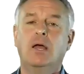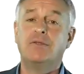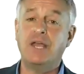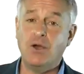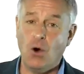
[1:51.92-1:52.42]

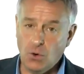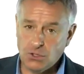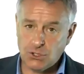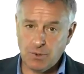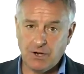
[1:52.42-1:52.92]
They
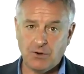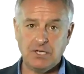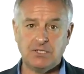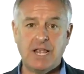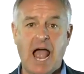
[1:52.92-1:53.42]
also
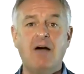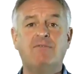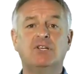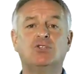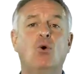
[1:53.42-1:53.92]
increase the
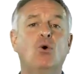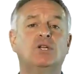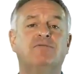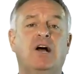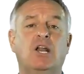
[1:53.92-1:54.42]
average
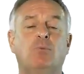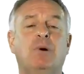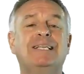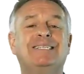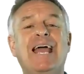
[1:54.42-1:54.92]
order value
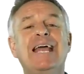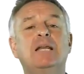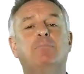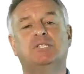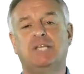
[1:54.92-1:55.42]
by
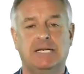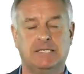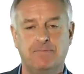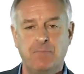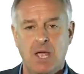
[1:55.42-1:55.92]

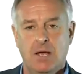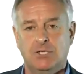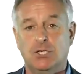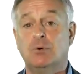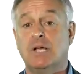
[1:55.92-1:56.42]
10%,
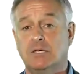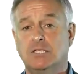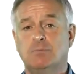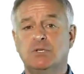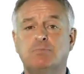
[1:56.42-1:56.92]
so
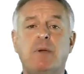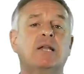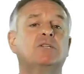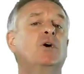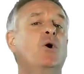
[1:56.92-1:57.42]
customers
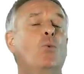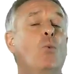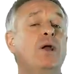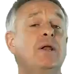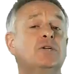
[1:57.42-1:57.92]
spend
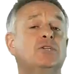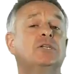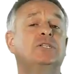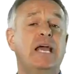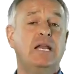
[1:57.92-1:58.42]

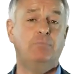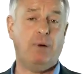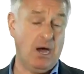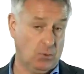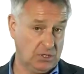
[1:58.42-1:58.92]

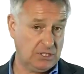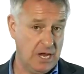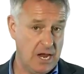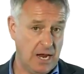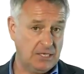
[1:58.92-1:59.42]
£110
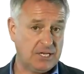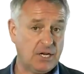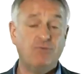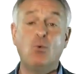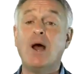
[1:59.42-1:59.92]
instead
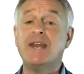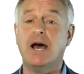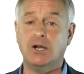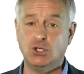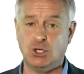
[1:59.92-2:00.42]
of
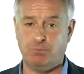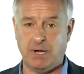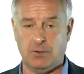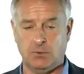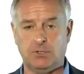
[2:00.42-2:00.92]

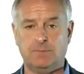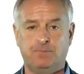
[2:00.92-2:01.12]
£100.